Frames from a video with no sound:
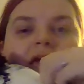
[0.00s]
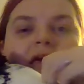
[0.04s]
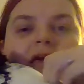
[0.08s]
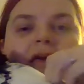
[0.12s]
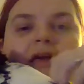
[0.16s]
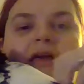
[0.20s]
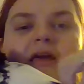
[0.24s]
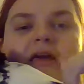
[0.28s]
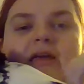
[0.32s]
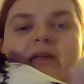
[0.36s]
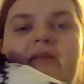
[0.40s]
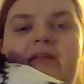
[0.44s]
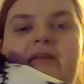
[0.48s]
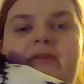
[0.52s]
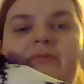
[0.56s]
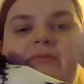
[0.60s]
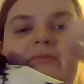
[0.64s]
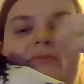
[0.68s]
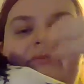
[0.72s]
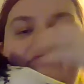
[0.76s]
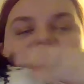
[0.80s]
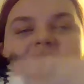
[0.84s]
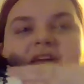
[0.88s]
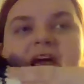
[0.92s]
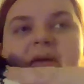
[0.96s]
And it
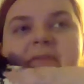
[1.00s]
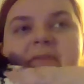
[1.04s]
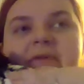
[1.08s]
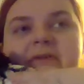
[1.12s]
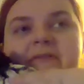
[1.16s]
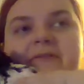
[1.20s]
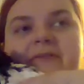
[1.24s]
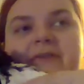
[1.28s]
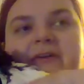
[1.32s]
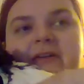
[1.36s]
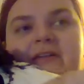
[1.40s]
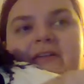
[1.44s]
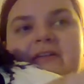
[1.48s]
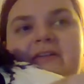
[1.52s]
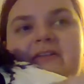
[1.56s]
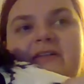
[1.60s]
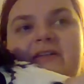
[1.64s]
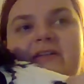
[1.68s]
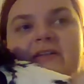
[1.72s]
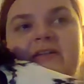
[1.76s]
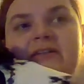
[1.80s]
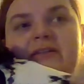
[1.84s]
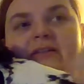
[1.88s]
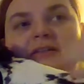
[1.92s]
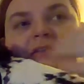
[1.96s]
shall be fun
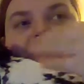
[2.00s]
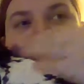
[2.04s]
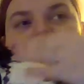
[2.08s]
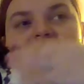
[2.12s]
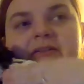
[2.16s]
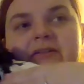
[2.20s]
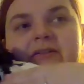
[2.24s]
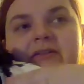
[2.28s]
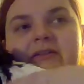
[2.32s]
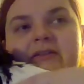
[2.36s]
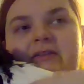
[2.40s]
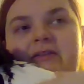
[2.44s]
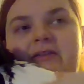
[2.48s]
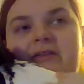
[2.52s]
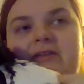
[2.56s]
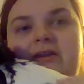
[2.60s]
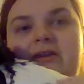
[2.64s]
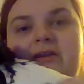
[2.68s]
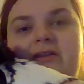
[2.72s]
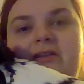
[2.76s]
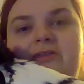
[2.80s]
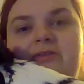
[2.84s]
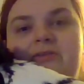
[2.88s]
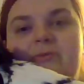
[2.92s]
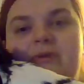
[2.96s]
uh,
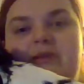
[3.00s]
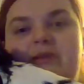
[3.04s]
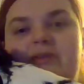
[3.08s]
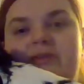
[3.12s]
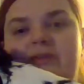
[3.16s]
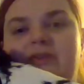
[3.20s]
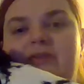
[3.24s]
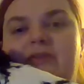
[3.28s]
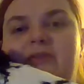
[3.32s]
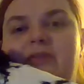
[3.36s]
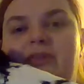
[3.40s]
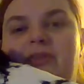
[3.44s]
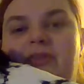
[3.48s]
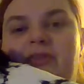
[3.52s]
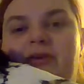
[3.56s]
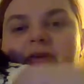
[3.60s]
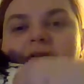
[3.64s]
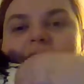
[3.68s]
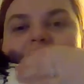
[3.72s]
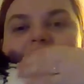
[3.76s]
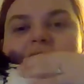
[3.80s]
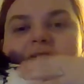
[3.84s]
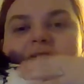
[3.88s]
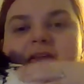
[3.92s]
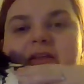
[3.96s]
doing things with
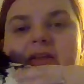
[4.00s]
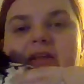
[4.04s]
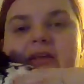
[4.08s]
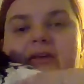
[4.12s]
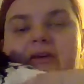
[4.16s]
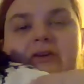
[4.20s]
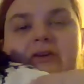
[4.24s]
her and getting